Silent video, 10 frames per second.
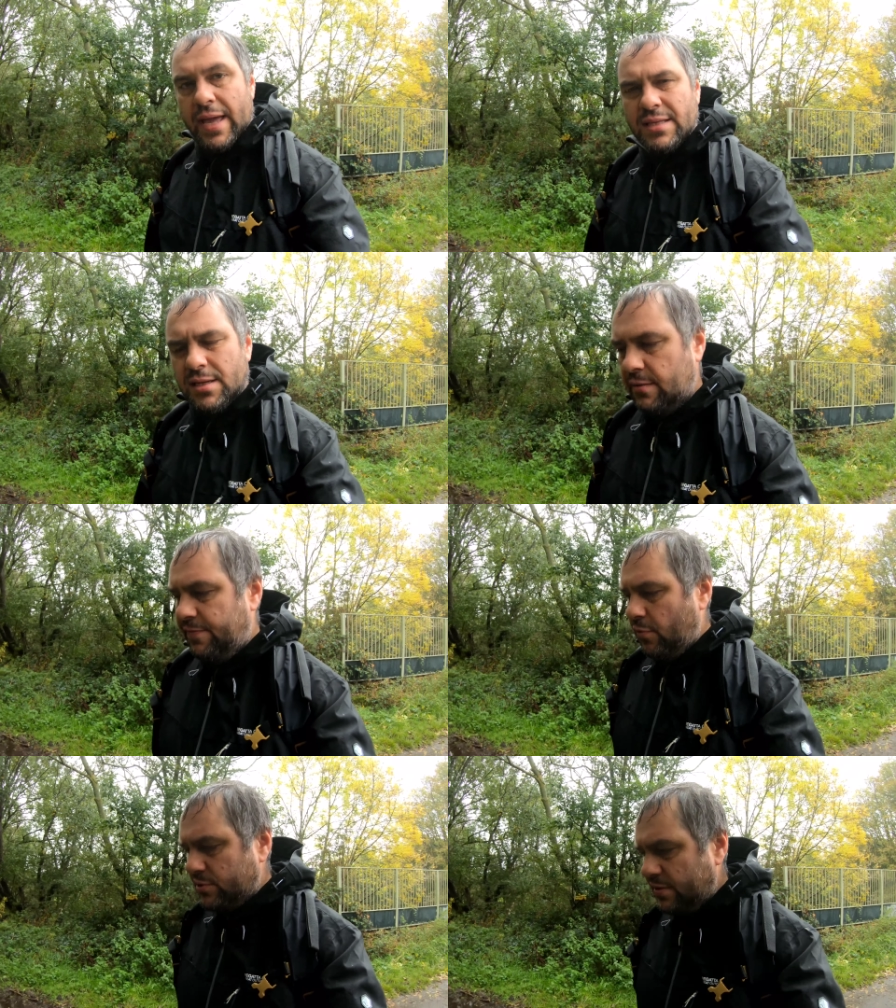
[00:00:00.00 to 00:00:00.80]

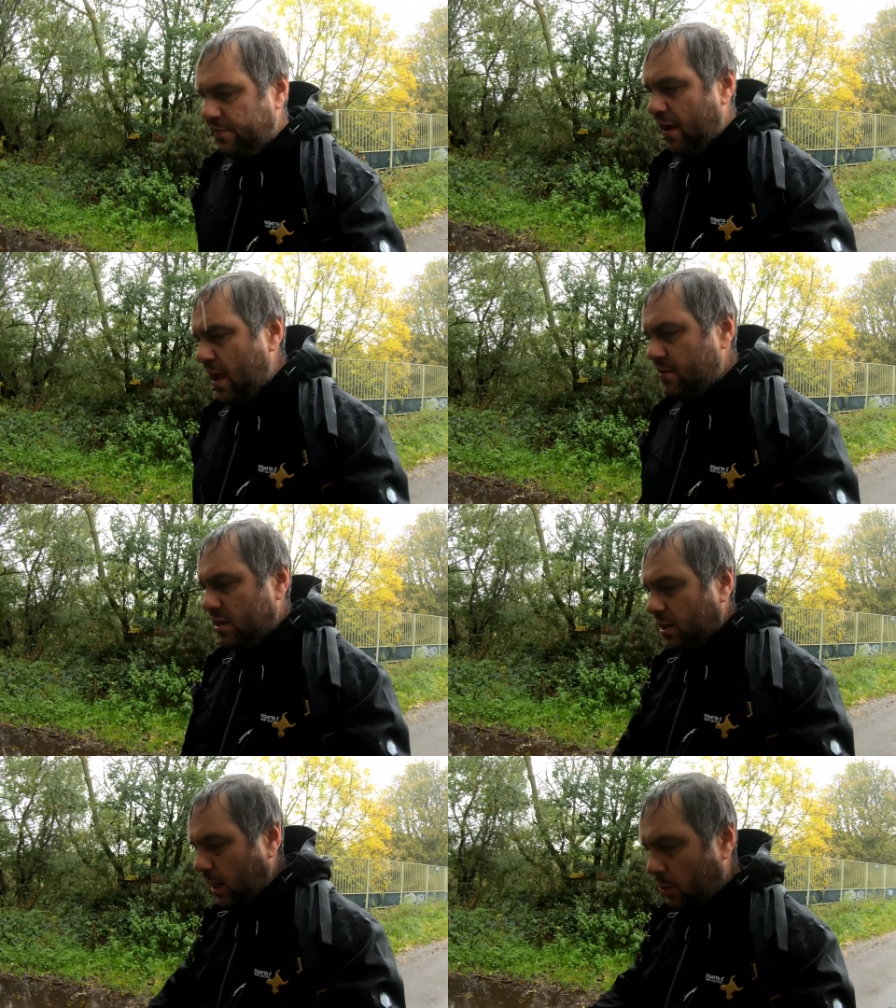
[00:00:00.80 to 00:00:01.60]
1845 and
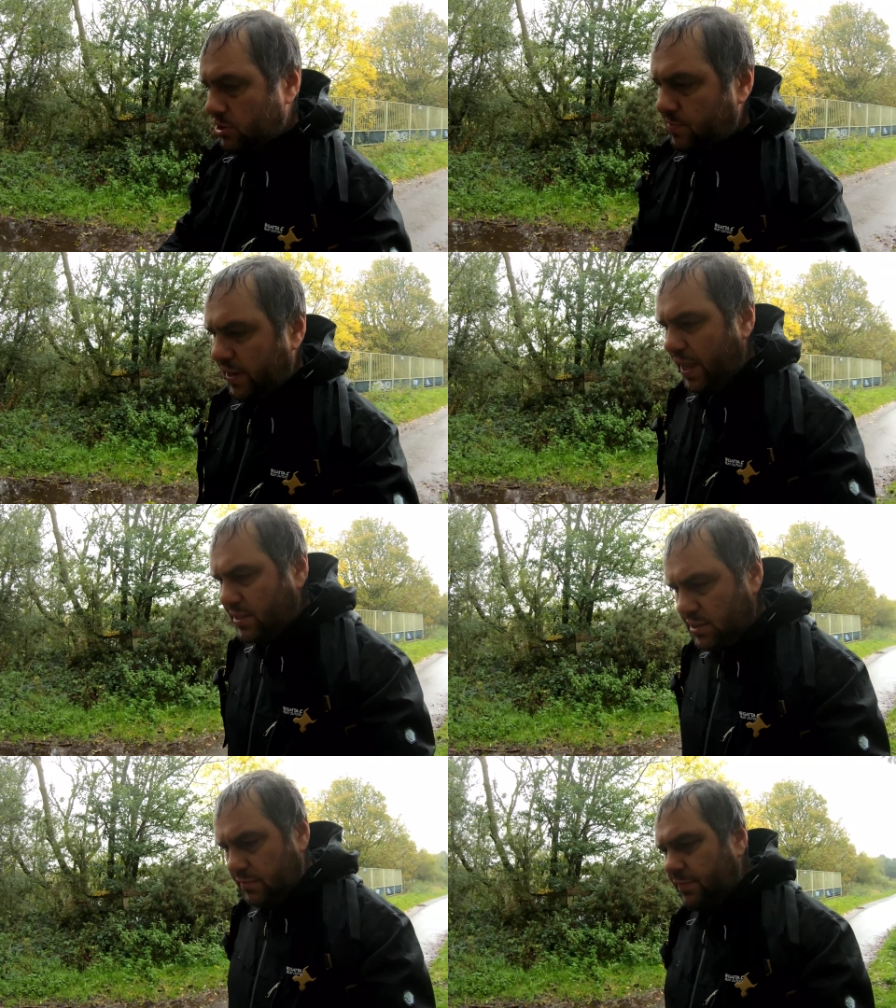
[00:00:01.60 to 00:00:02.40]
it closed by
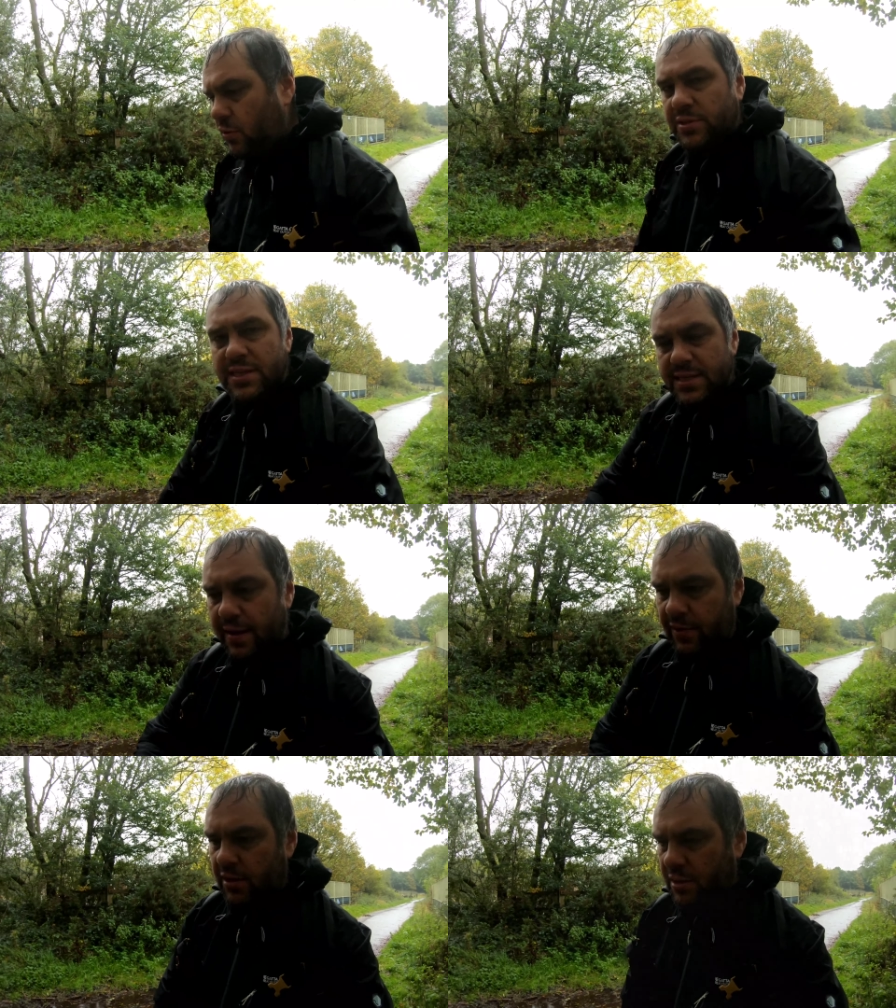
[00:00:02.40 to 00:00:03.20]

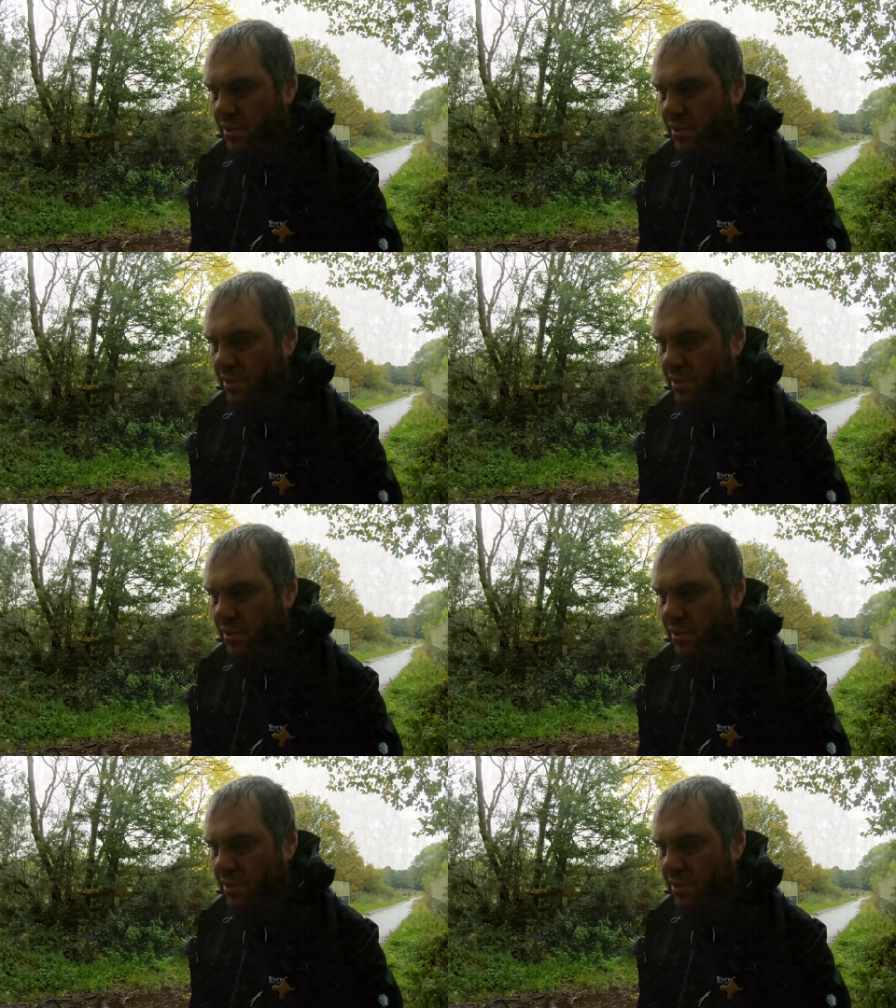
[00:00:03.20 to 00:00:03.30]
1847.